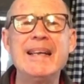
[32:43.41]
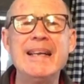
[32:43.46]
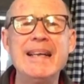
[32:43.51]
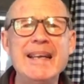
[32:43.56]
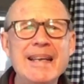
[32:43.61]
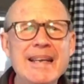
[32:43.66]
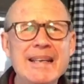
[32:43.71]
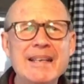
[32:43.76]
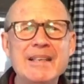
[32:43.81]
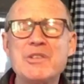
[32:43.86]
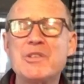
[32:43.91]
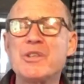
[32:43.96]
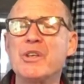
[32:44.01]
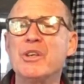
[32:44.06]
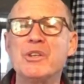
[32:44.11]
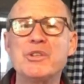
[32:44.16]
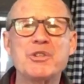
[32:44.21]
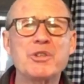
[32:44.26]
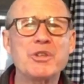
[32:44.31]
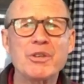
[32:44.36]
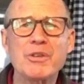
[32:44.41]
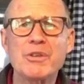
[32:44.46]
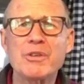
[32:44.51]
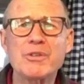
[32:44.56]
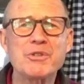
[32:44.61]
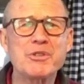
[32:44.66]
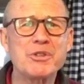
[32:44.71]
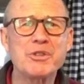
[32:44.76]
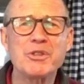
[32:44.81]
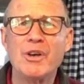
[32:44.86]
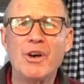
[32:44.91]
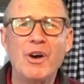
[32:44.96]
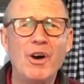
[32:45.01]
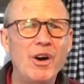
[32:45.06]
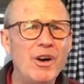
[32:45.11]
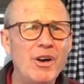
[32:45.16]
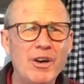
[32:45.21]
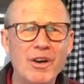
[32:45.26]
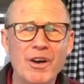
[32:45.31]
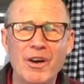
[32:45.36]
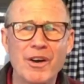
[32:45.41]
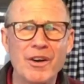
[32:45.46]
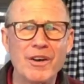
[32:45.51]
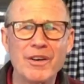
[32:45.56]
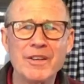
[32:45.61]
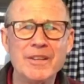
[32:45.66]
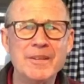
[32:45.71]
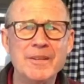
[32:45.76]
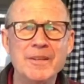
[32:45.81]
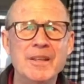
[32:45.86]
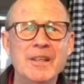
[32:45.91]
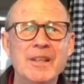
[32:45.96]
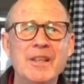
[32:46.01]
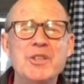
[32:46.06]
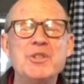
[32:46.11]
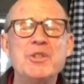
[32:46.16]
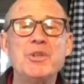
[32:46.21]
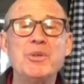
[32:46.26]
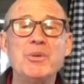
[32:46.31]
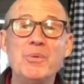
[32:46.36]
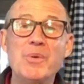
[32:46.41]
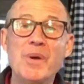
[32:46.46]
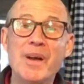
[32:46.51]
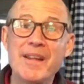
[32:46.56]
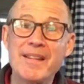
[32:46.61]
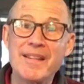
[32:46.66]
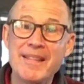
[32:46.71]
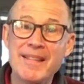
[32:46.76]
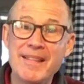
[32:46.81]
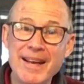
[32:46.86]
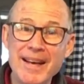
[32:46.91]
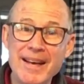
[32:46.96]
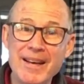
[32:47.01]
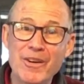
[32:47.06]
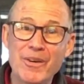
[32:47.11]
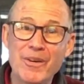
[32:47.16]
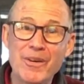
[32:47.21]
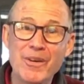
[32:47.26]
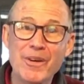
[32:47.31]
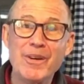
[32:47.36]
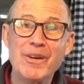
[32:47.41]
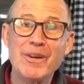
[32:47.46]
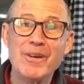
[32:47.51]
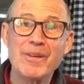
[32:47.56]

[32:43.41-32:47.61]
His church are to their